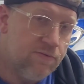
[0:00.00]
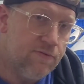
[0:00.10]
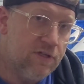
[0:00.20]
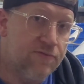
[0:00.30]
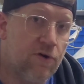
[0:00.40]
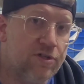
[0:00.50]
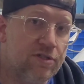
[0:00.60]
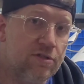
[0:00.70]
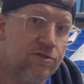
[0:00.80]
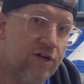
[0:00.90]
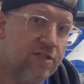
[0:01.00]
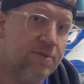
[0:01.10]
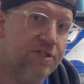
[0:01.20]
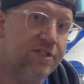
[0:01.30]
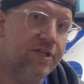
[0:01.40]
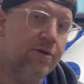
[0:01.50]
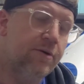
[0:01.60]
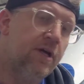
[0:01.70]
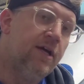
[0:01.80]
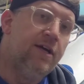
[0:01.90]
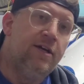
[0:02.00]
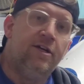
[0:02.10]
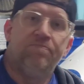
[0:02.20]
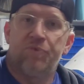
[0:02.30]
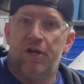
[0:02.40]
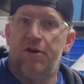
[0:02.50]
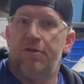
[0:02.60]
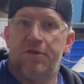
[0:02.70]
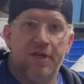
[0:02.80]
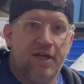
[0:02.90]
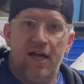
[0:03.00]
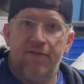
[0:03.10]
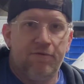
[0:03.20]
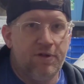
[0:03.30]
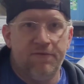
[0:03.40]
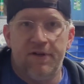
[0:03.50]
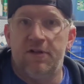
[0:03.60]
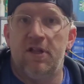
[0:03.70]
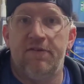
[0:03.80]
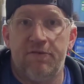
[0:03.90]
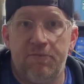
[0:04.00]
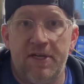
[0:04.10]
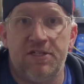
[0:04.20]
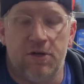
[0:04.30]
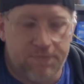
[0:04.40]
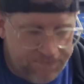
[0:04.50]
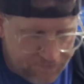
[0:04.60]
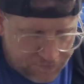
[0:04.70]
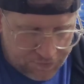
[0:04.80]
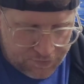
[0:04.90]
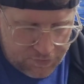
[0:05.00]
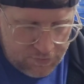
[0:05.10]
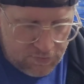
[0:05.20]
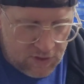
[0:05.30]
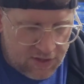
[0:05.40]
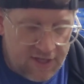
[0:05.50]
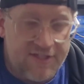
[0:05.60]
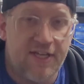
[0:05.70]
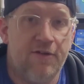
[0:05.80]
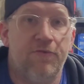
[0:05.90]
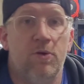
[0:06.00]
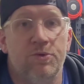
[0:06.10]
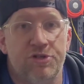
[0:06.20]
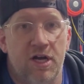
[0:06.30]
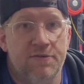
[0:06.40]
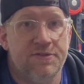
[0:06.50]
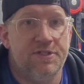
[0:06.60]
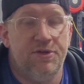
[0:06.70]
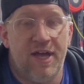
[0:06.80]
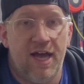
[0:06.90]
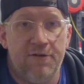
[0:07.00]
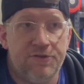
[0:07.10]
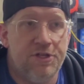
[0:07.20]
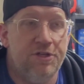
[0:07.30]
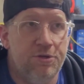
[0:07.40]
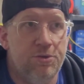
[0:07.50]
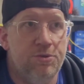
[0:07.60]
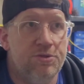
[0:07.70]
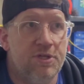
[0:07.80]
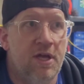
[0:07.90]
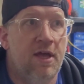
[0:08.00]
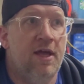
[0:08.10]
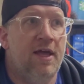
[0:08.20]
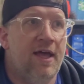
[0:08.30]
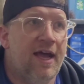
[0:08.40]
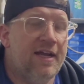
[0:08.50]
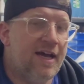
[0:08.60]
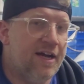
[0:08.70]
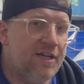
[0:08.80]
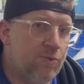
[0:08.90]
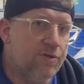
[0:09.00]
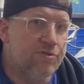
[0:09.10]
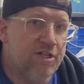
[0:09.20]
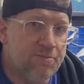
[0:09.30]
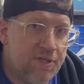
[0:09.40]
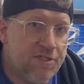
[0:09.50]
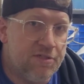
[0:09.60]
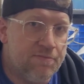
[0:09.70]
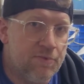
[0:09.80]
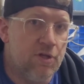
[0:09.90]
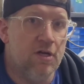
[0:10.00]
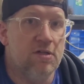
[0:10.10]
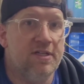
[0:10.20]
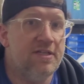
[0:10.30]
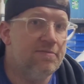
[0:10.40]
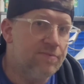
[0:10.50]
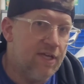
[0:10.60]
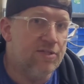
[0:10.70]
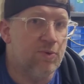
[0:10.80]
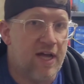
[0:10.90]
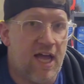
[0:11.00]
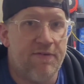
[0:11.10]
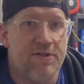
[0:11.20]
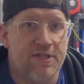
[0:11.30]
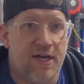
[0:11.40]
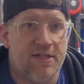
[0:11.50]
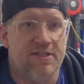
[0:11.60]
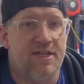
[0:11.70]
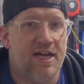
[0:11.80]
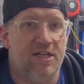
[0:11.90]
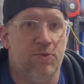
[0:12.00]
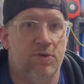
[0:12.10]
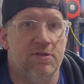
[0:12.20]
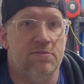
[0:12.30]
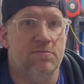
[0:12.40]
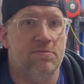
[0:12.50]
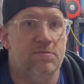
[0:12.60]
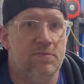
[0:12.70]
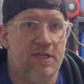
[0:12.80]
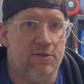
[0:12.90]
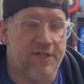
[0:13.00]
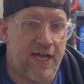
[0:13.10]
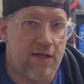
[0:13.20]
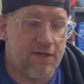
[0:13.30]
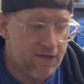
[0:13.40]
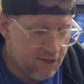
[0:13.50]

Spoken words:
as far as the transmissions go, another thing I haven't really found a lot of information on. They say the front wheel drives, you have to use a 91 transmission. Luckily, that's what I have outside is a 91 Eagle Talon.